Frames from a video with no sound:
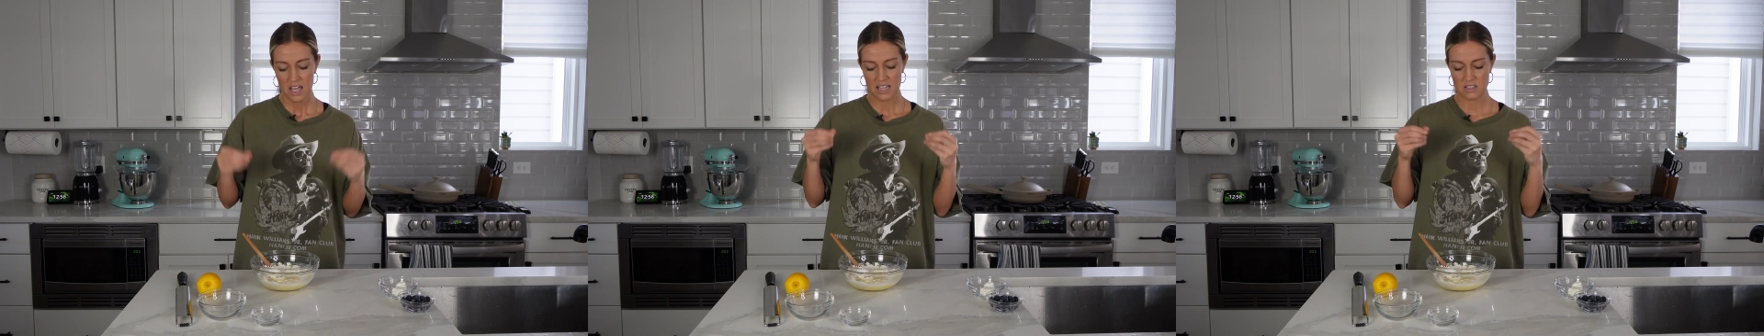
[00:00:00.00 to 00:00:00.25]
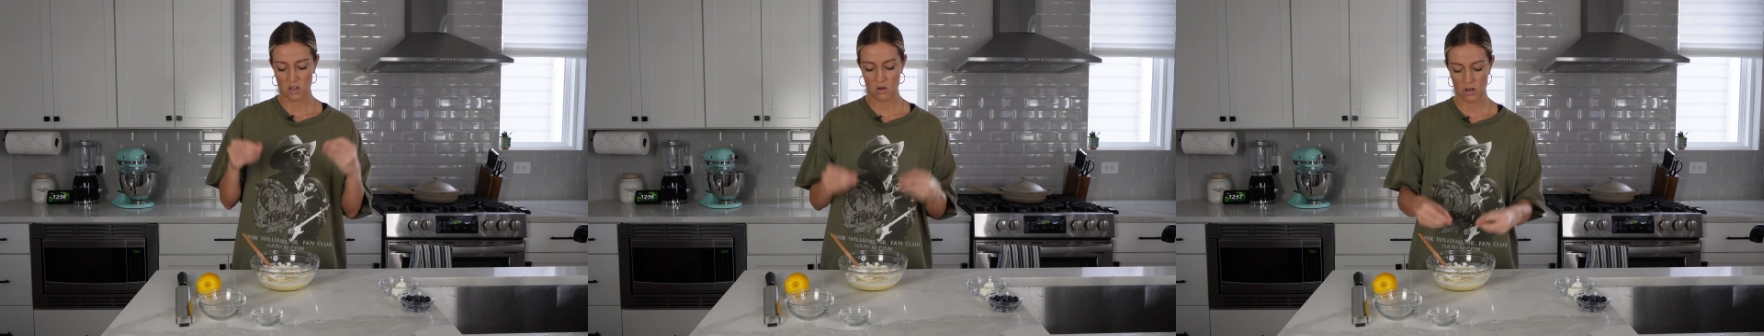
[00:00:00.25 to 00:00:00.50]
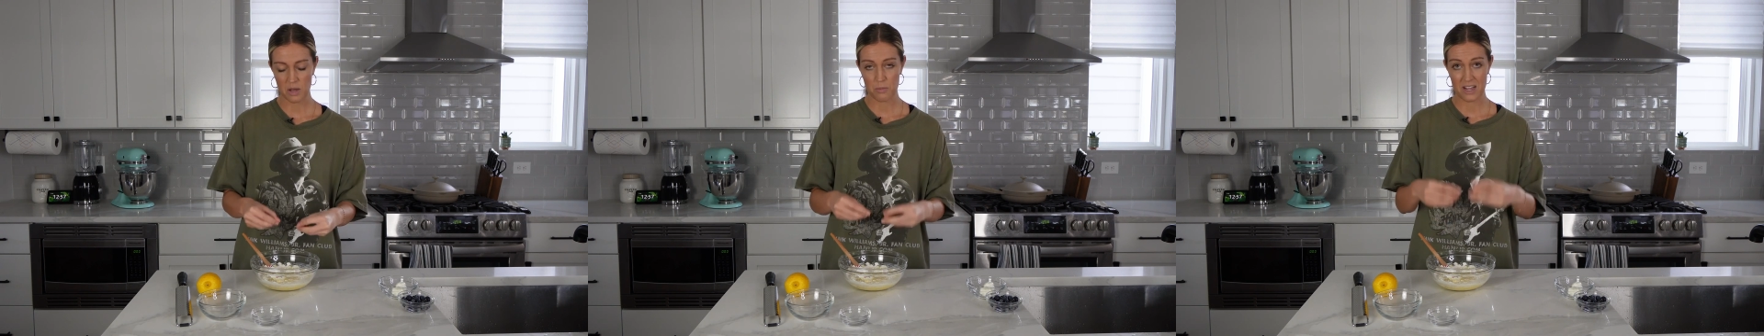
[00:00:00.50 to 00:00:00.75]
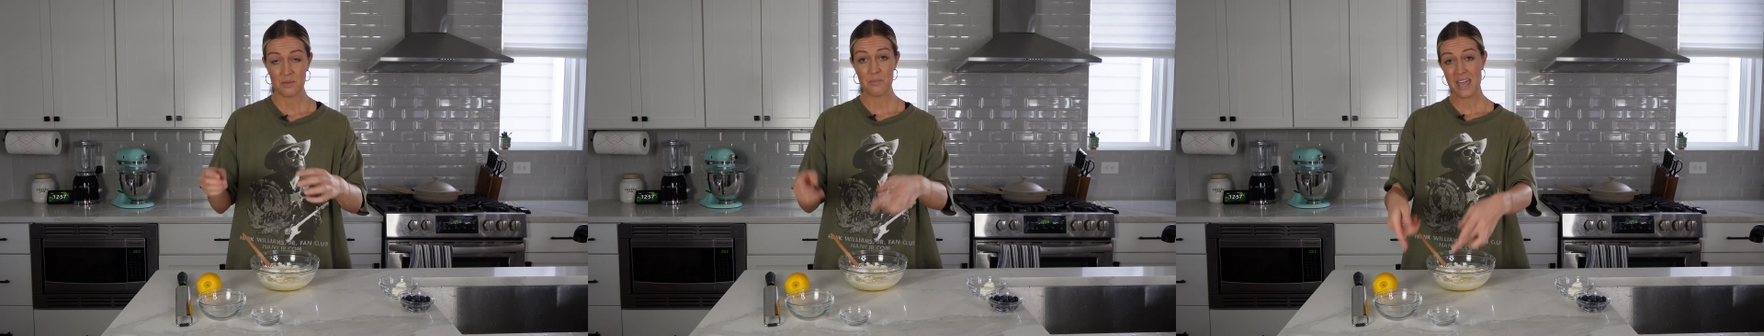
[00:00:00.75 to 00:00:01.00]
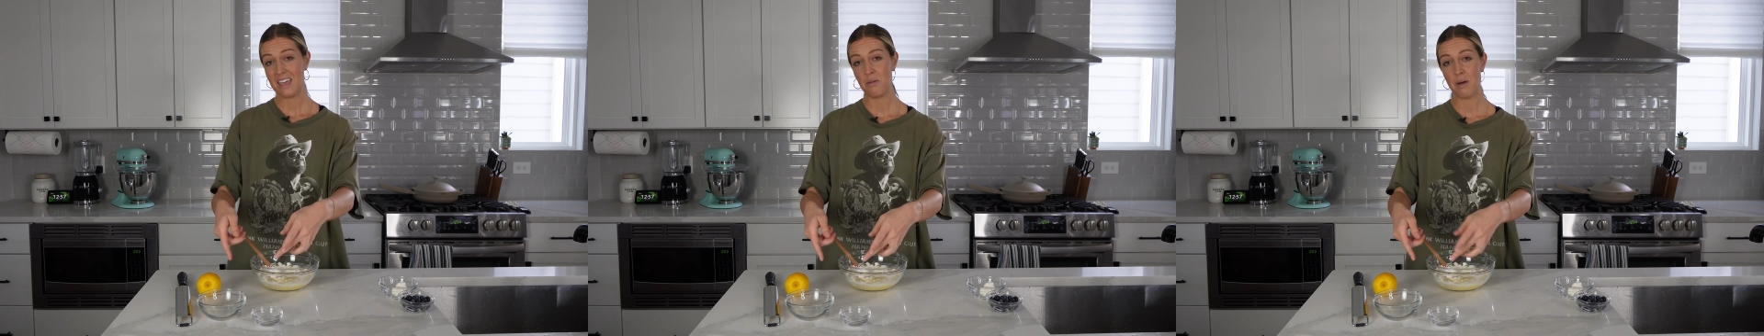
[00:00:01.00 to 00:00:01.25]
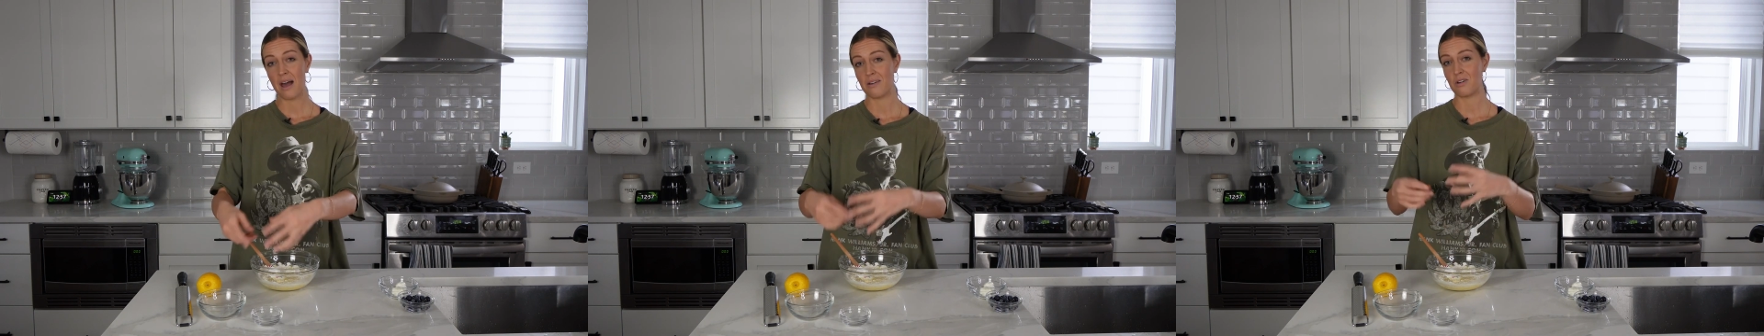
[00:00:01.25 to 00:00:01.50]
It's a quick bread. The baking
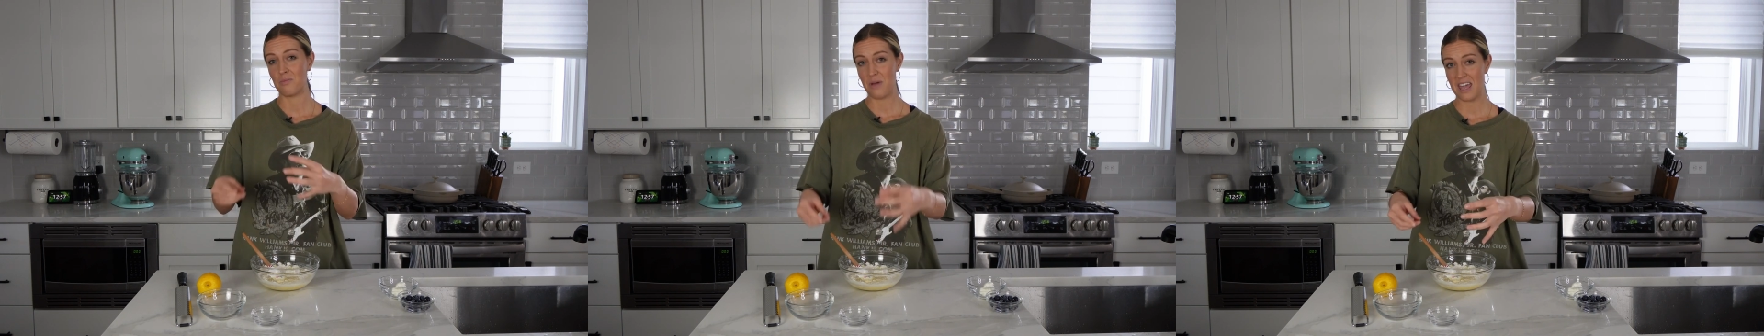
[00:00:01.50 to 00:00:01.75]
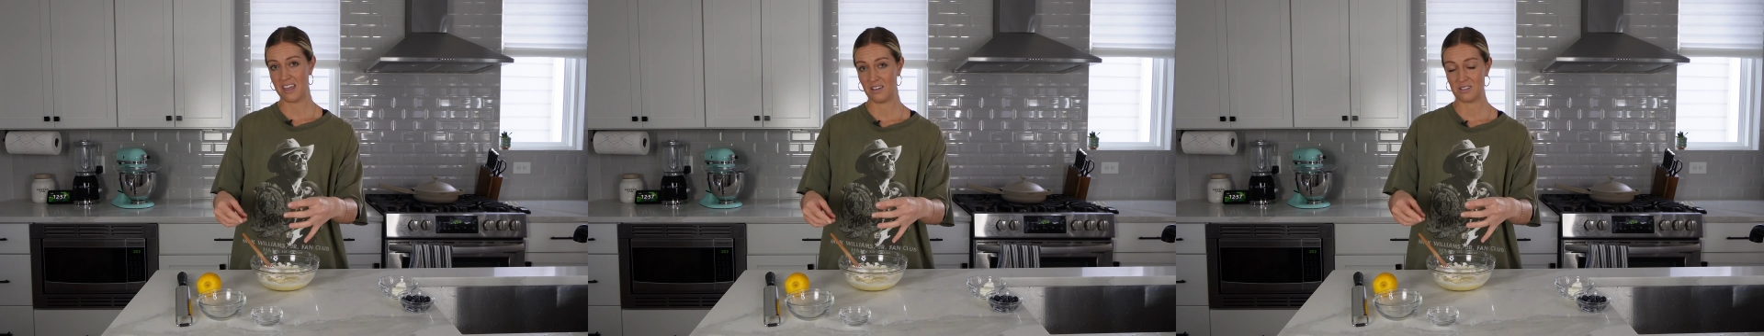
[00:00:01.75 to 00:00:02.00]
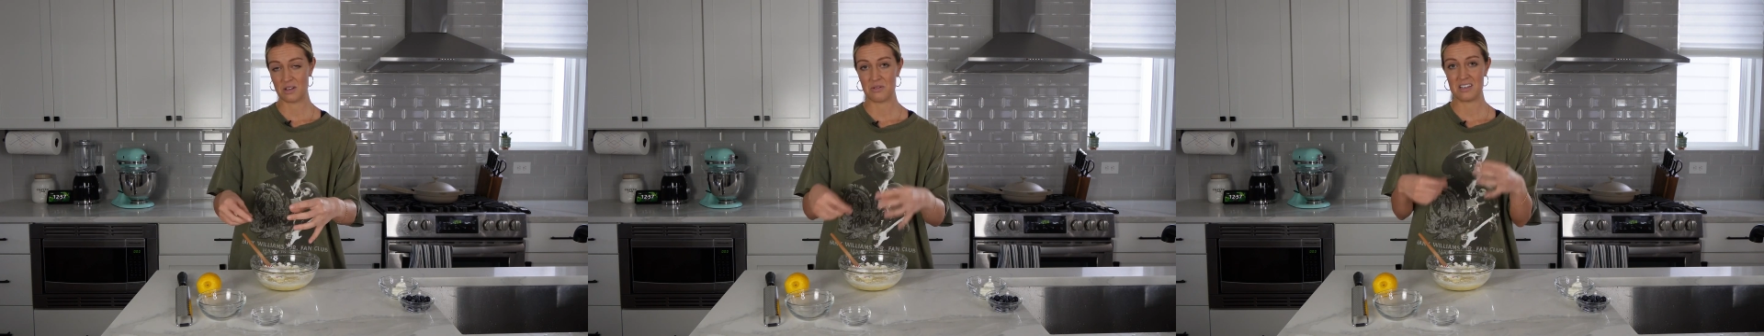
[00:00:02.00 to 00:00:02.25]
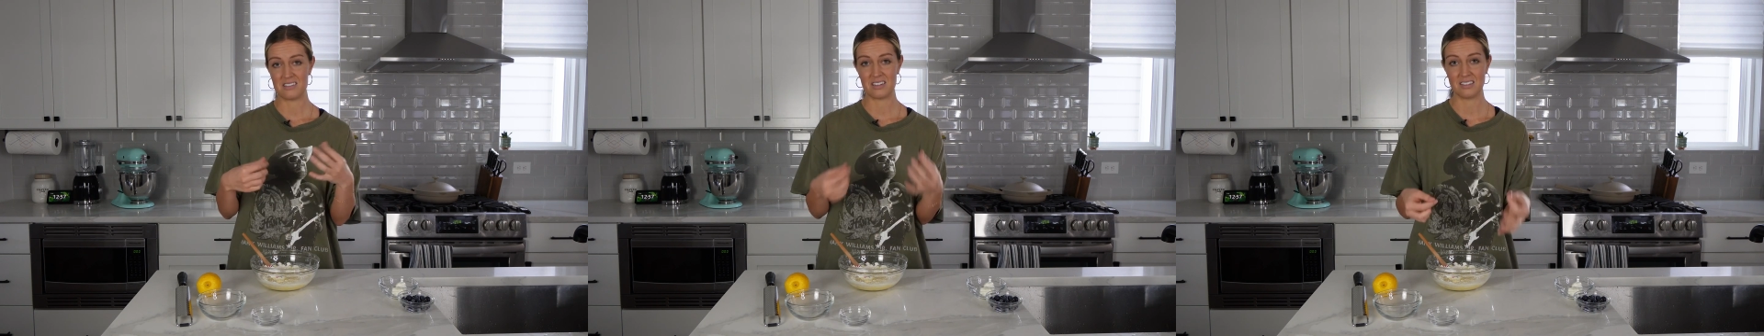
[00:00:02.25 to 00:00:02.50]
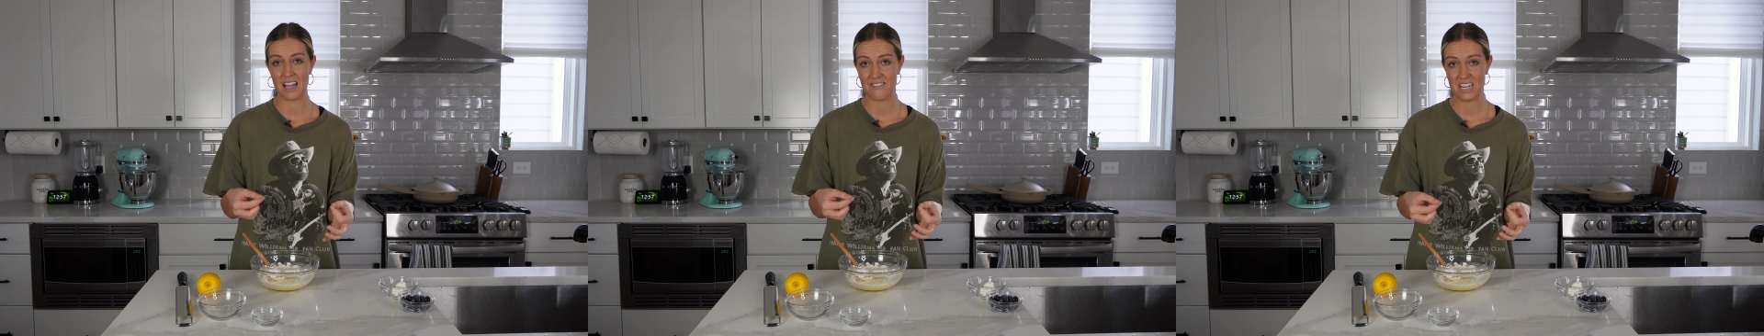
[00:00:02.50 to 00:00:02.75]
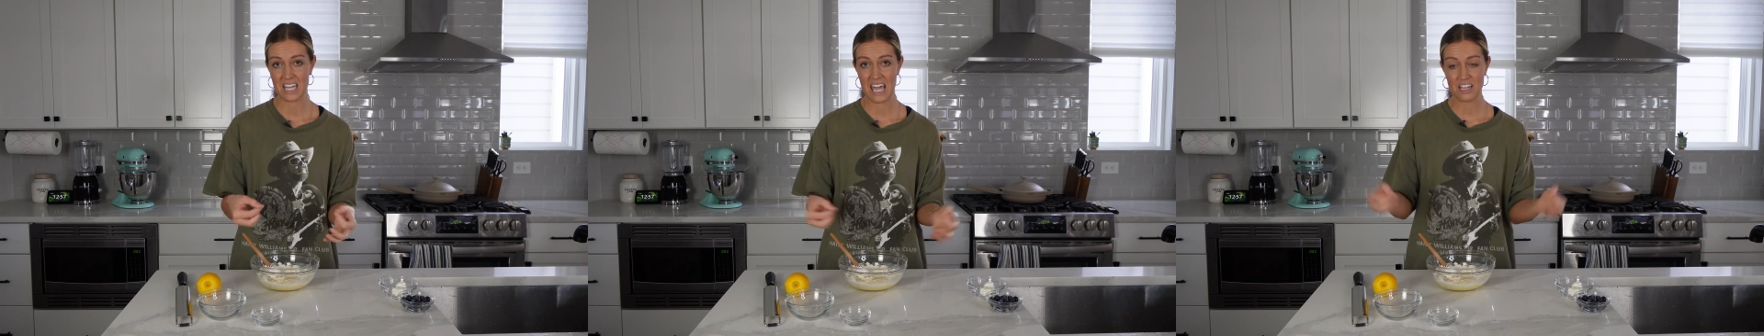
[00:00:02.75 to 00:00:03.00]
powder or baking soda is the
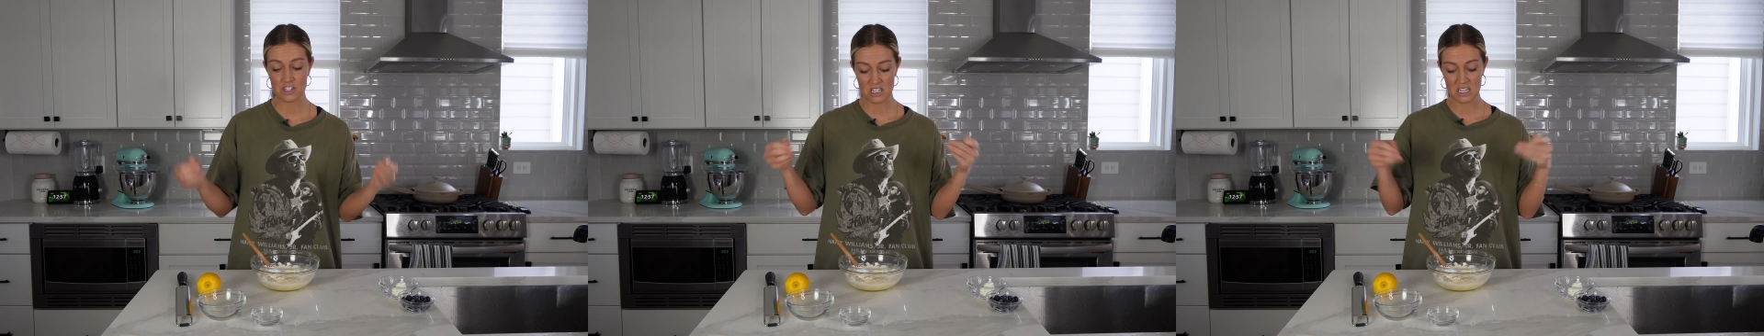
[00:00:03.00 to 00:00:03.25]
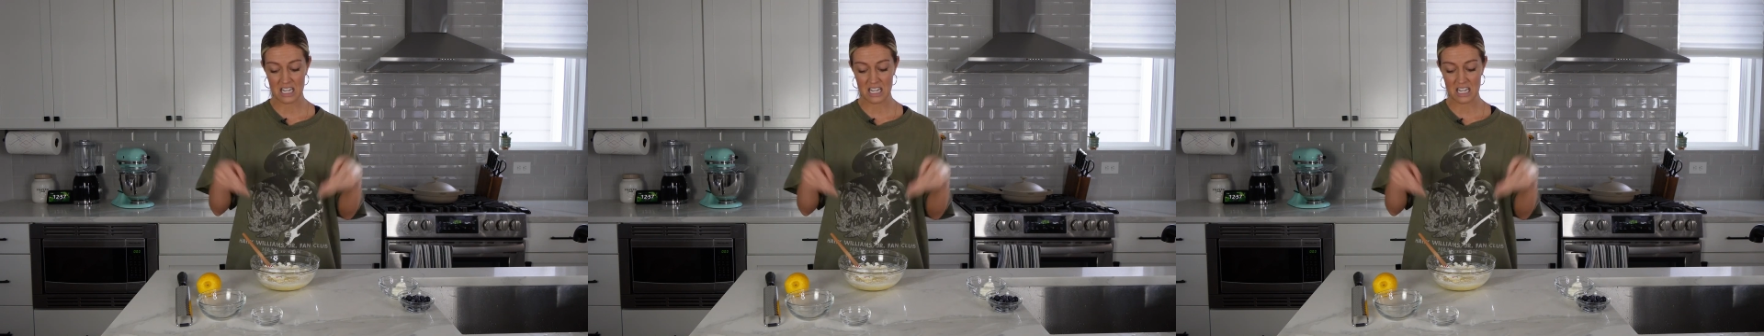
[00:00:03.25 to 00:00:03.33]
leavening agent